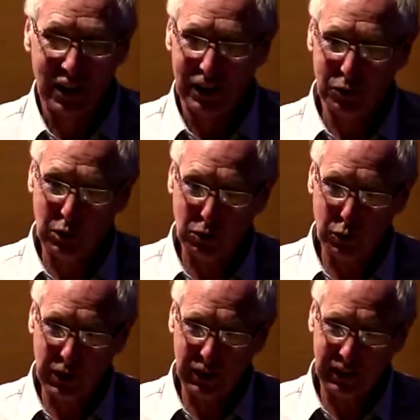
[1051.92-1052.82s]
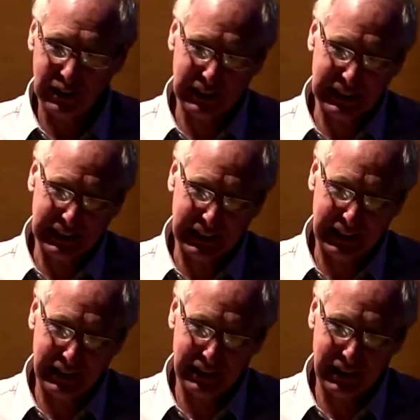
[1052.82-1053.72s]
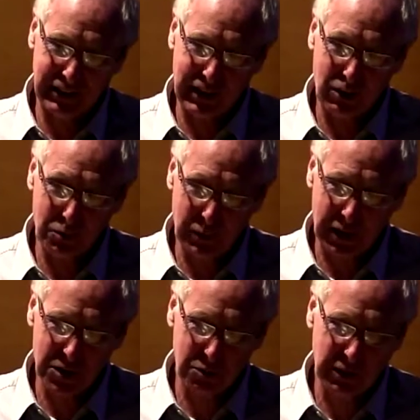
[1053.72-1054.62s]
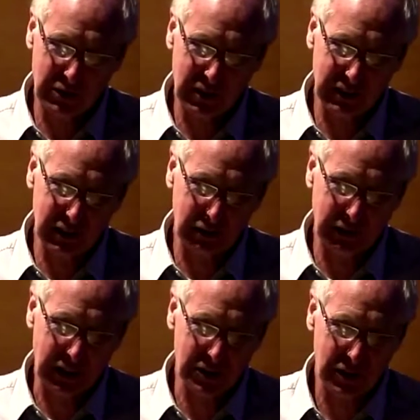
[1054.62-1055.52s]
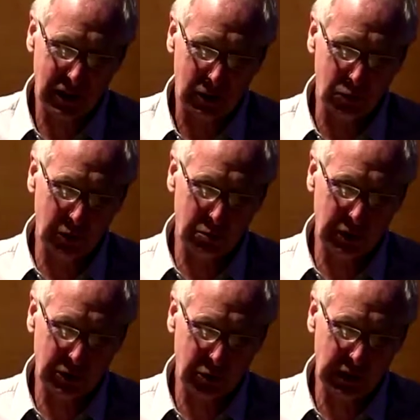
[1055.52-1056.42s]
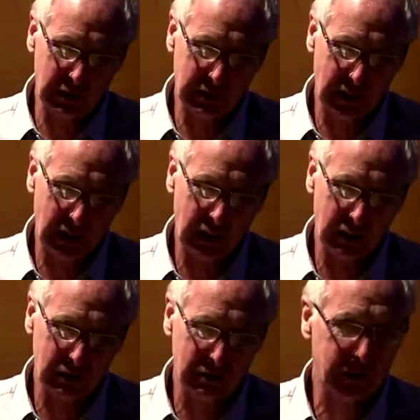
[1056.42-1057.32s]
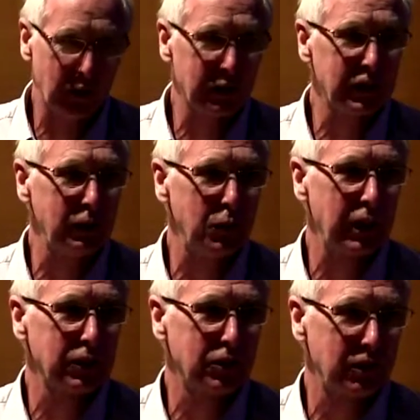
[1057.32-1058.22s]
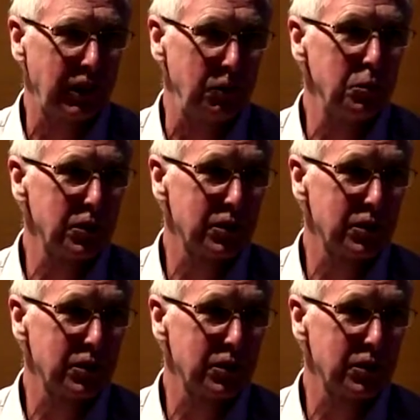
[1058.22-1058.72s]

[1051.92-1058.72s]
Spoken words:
Well, in our mice, we generally vaccinate with between 10 and 40 micrograms.